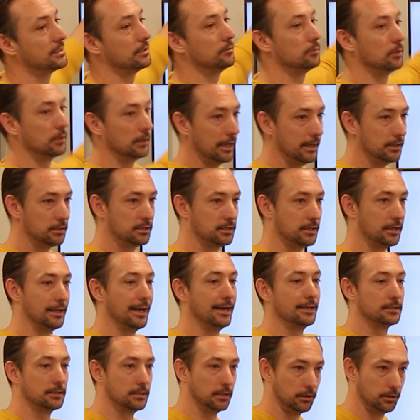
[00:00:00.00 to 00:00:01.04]
it relates to that
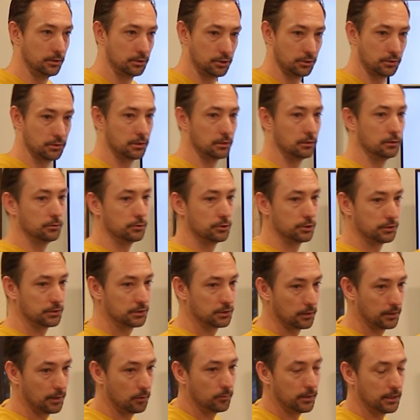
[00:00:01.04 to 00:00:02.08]
signature solution, so
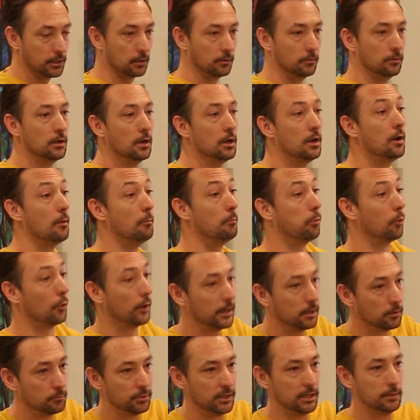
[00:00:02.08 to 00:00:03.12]
that we can
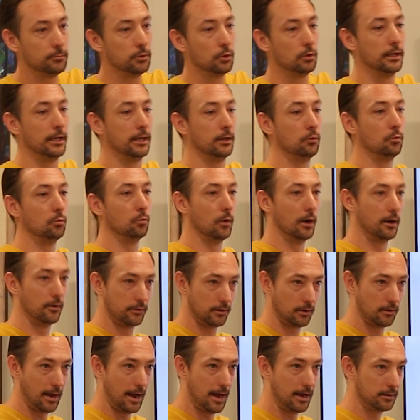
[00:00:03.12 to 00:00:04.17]
bring people in where
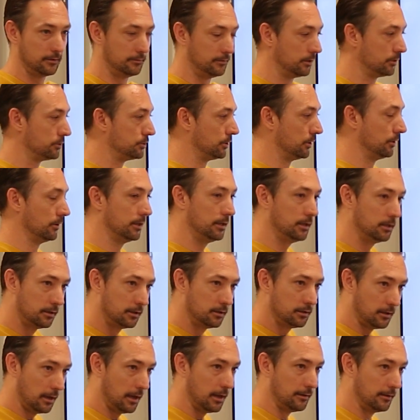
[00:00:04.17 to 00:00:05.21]
they're at in their journey
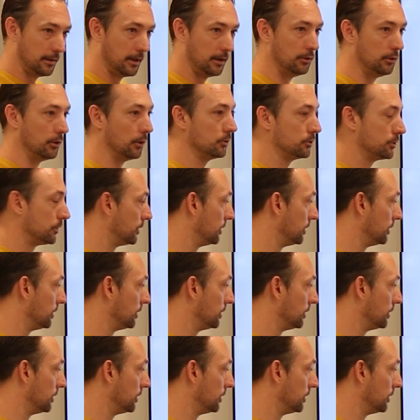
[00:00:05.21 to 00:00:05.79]
and then nurture